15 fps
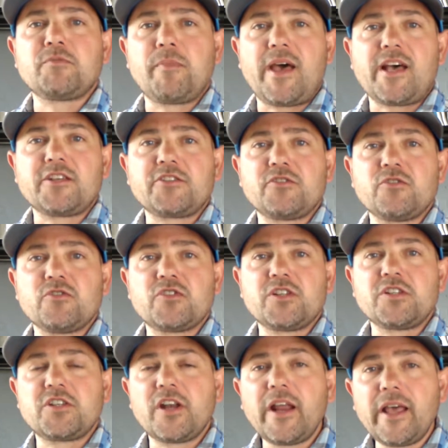Masters,
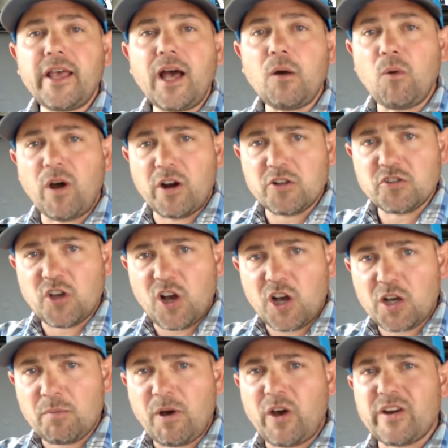and today I want to
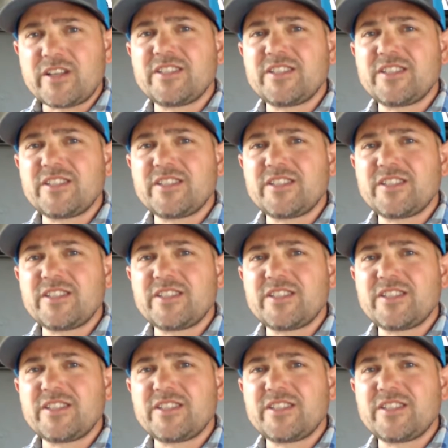talk about